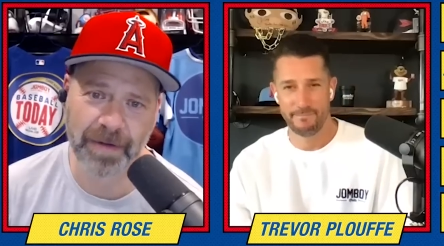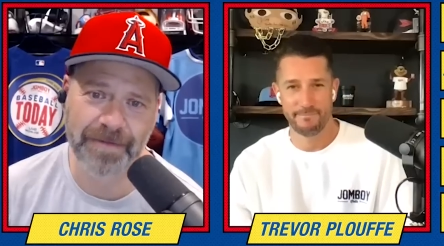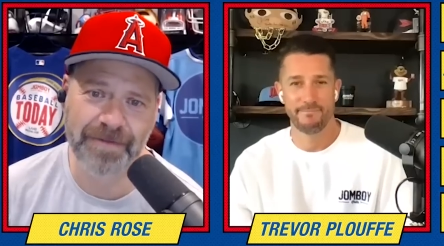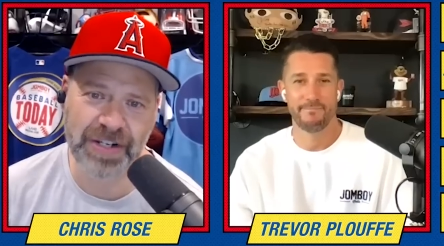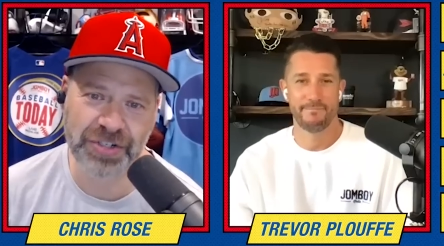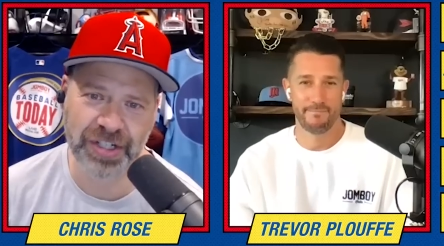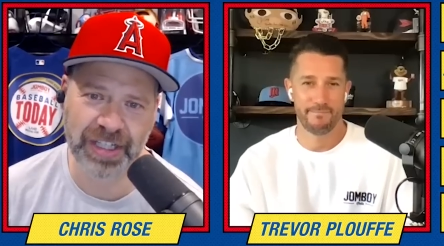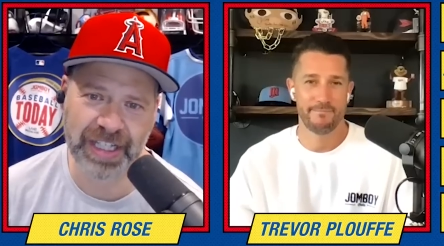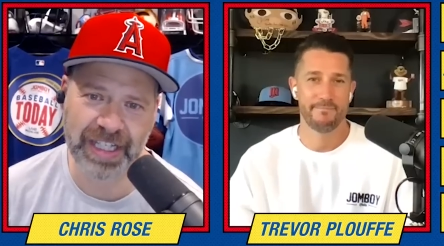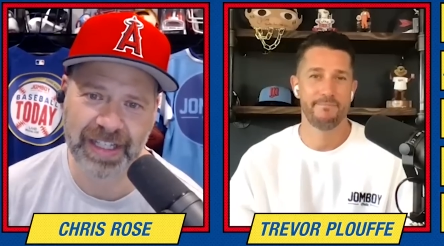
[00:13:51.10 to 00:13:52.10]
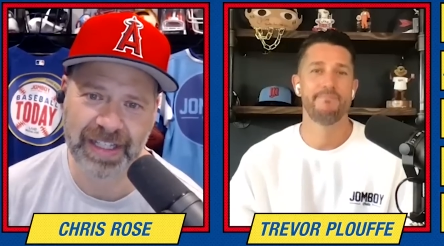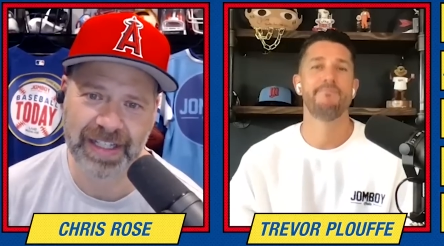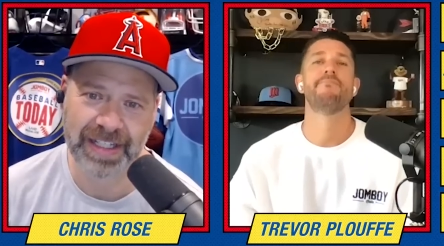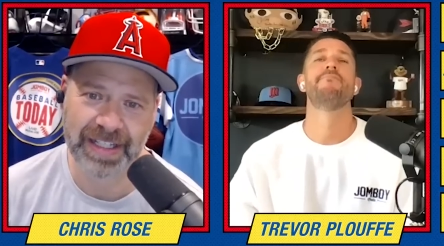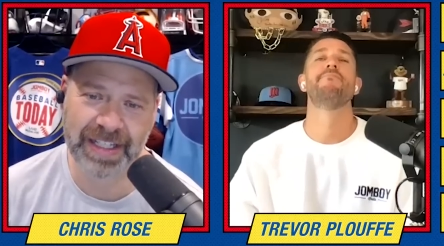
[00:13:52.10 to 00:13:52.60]
Speaker 1: officially
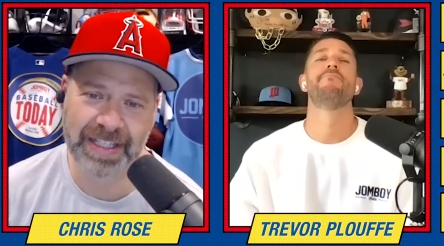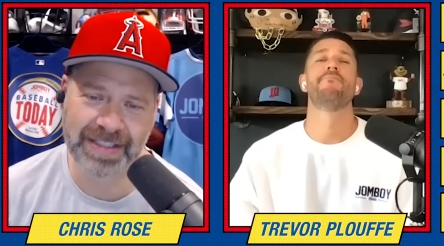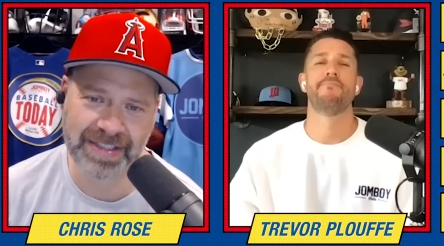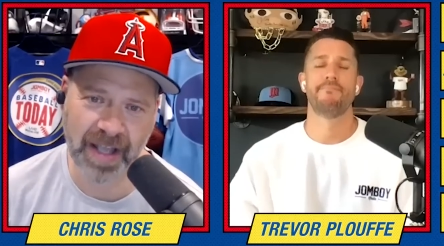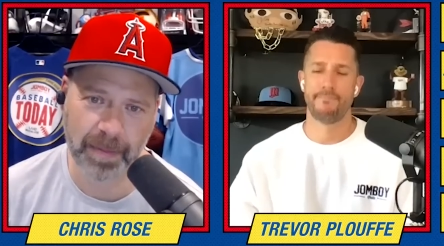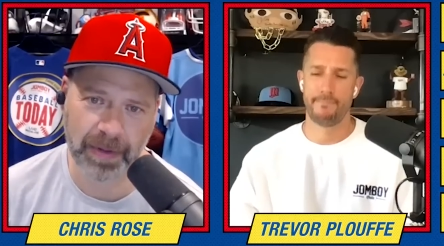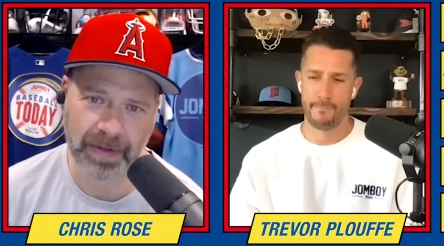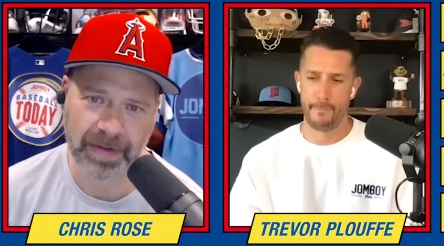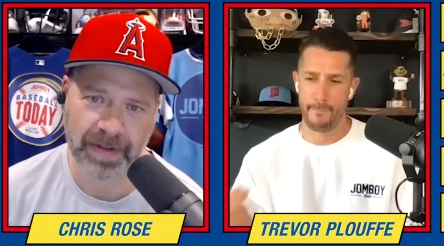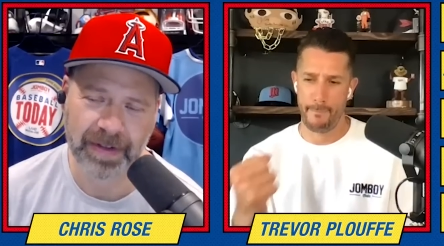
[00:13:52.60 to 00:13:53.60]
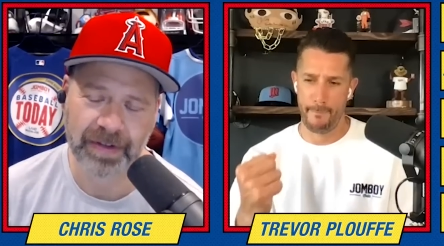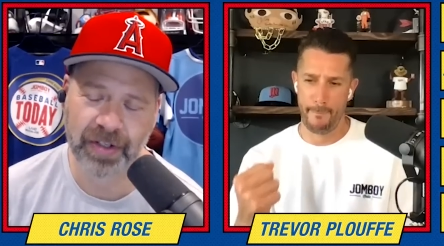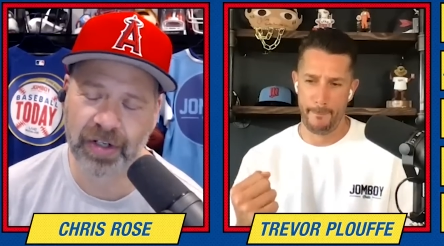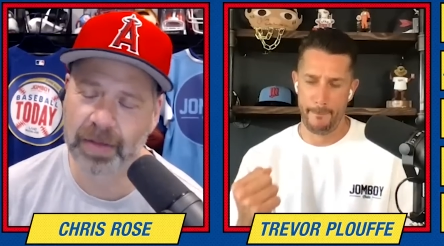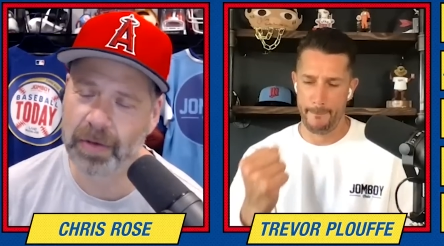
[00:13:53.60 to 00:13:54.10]
in summer.
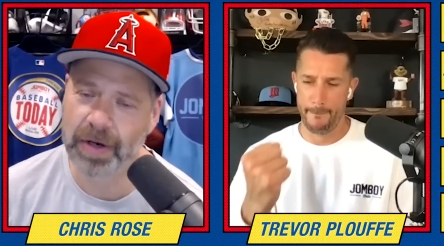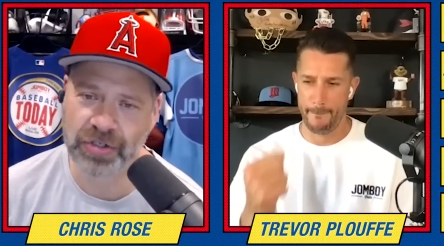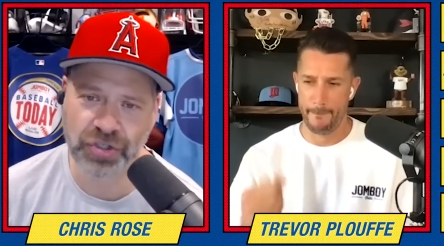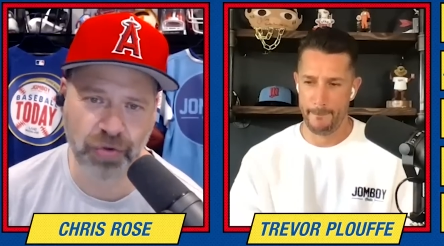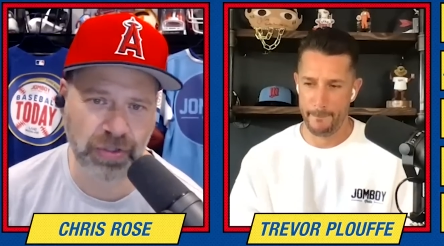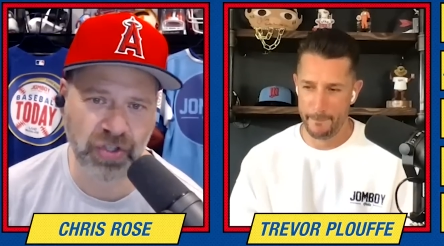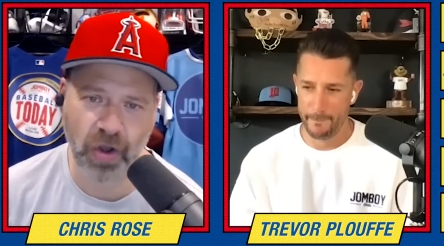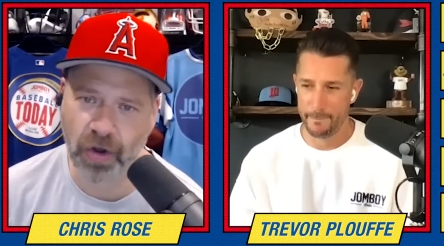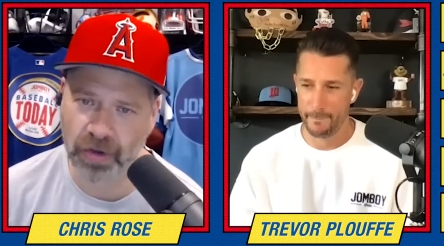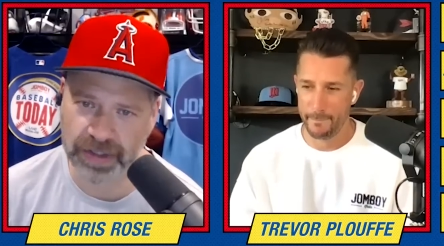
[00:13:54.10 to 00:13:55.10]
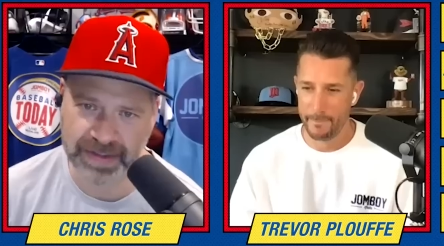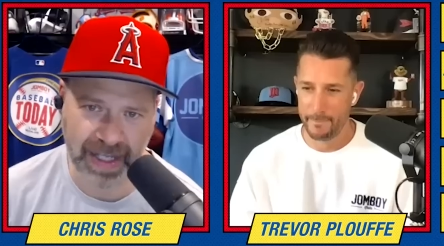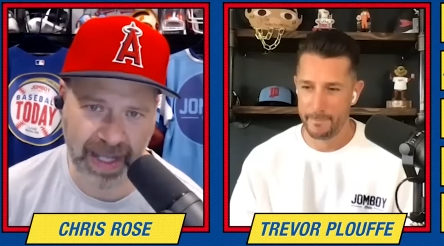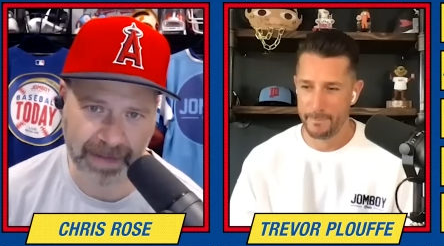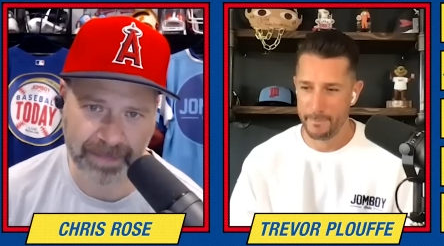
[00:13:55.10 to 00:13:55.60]
You're going to be wearing shorts all the
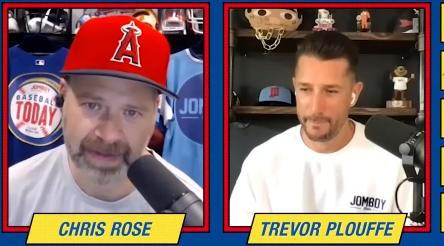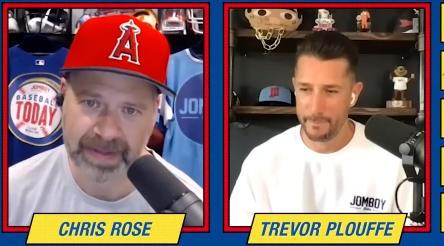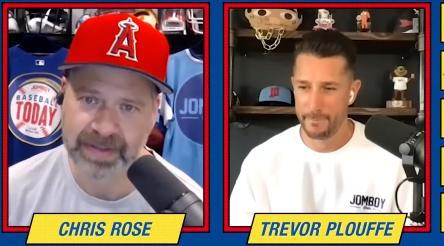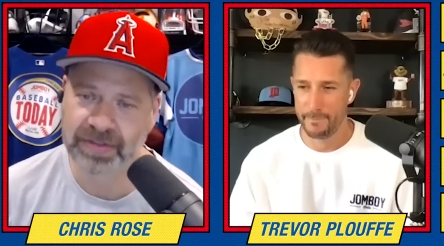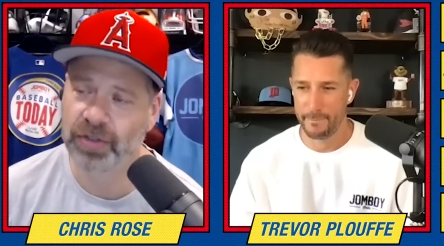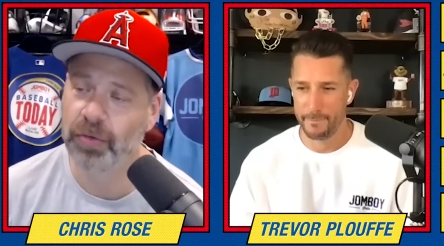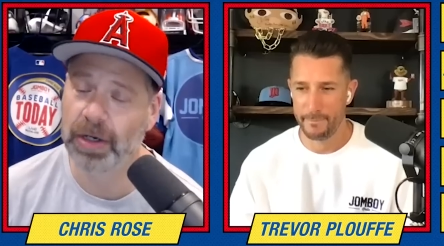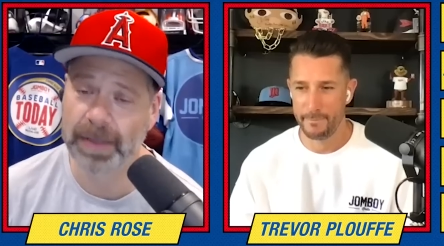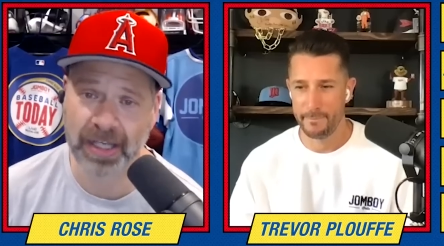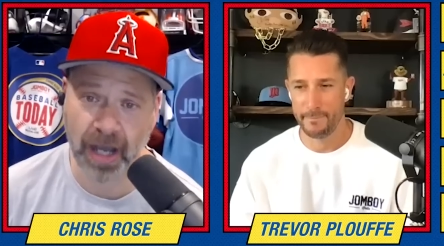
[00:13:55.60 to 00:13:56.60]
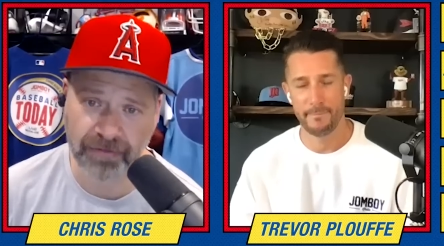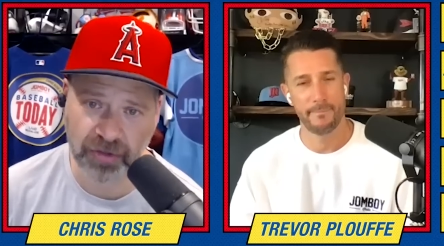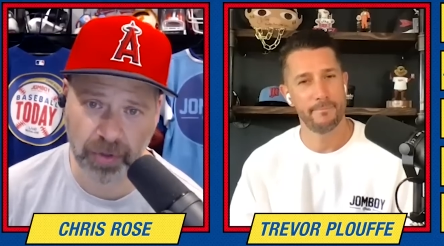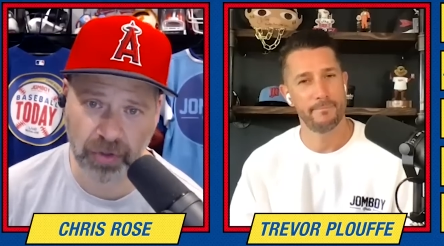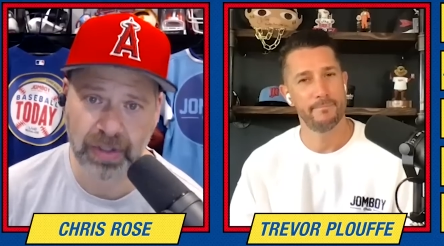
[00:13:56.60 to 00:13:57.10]
time. So you want to be
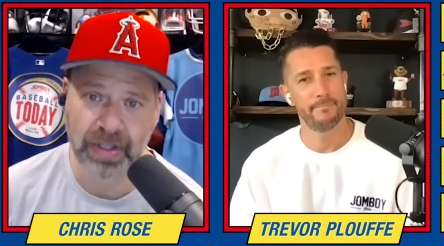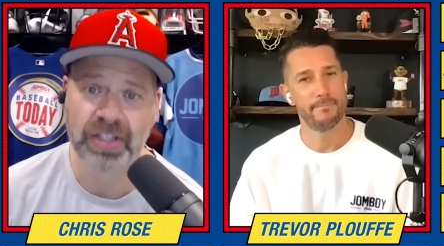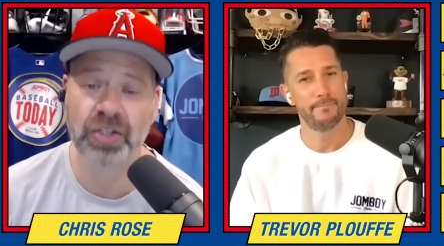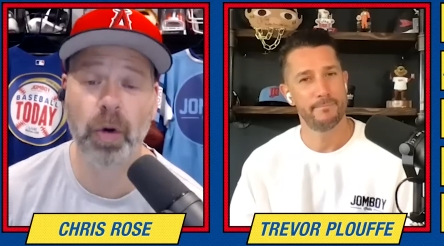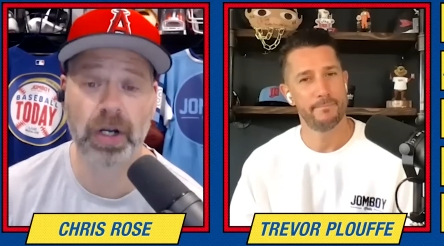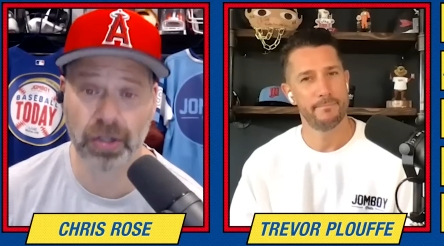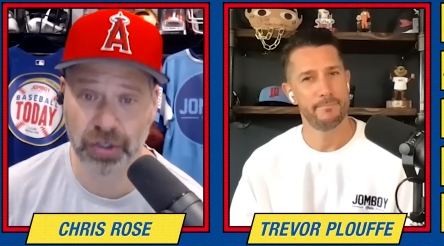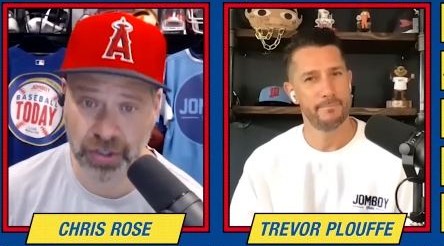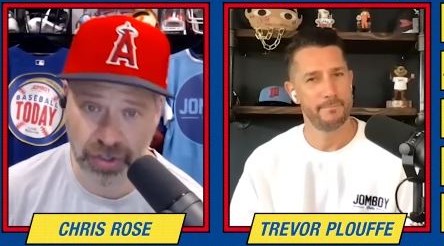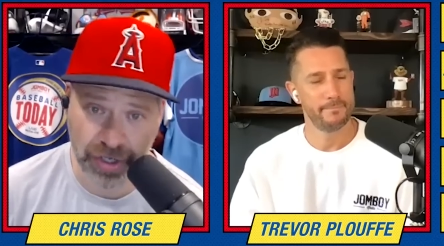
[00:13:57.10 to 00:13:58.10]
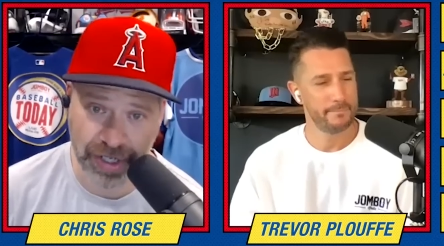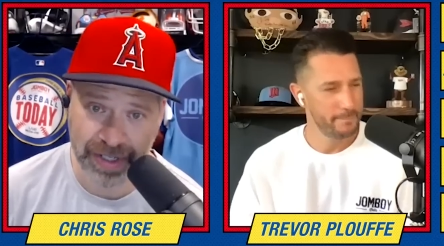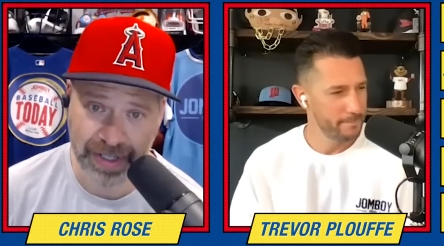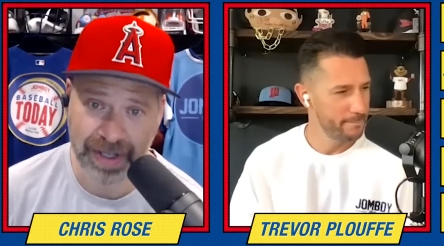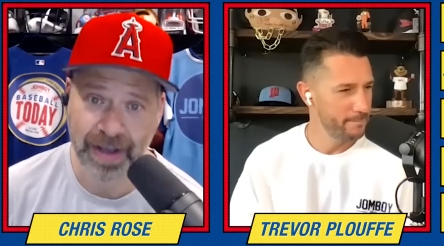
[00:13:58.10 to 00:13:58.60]
comfortable, you want to look
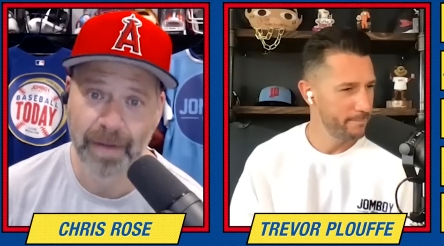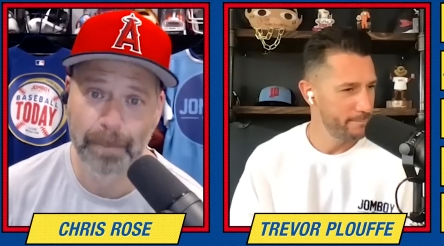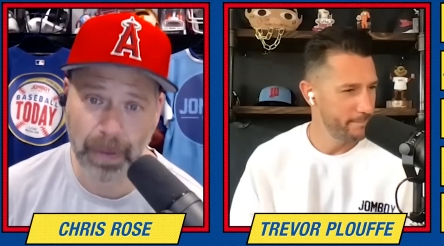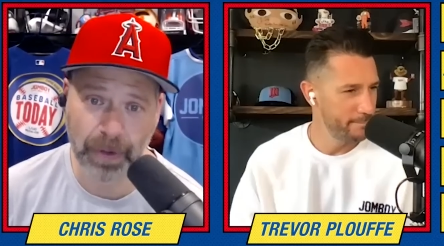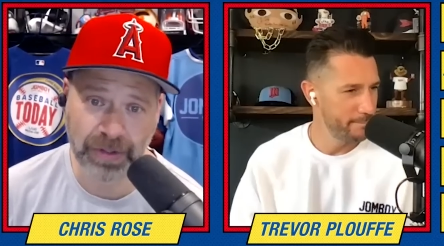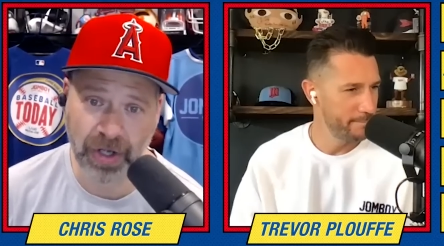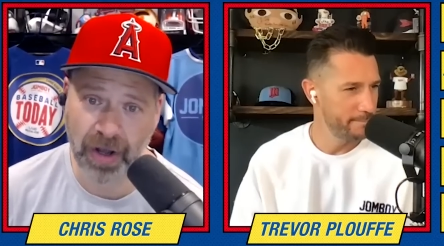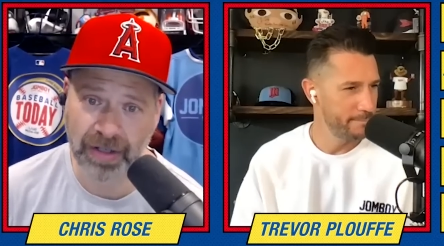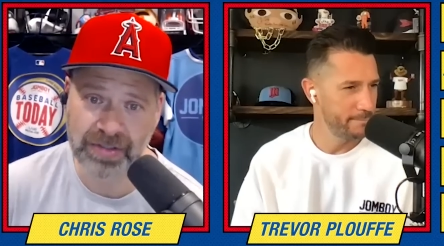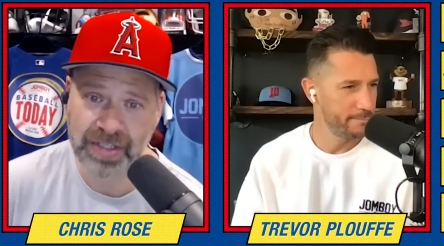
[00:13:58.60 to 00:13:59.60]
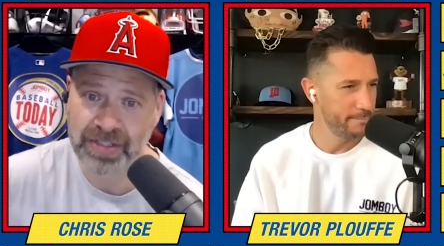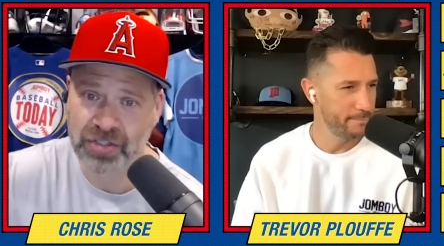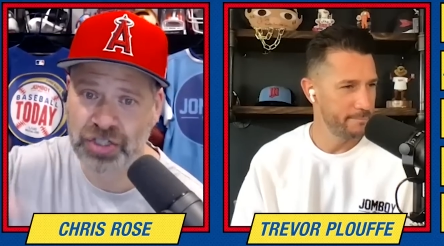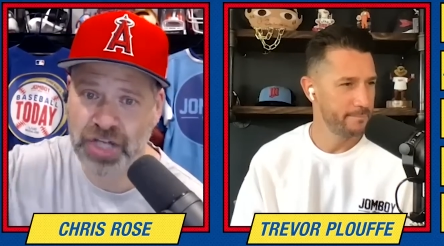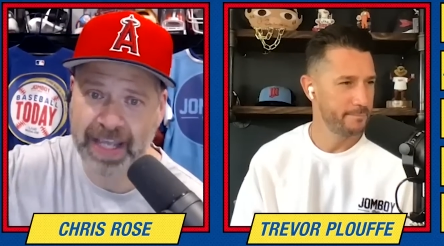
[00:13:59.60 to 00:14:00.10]
good. Bird dogs,
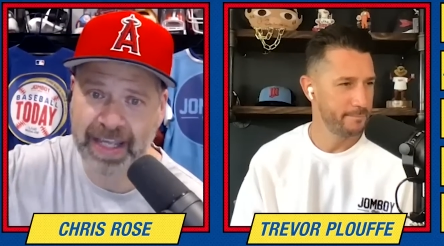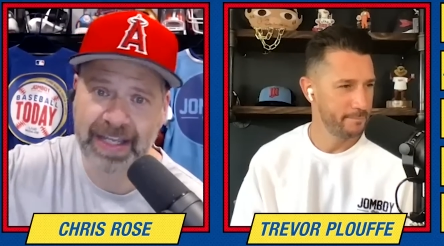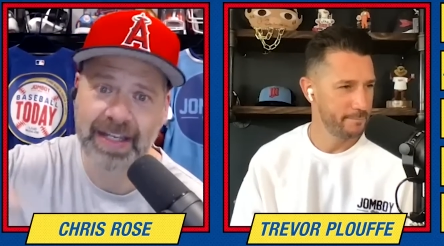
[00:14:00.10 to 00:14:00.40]
check,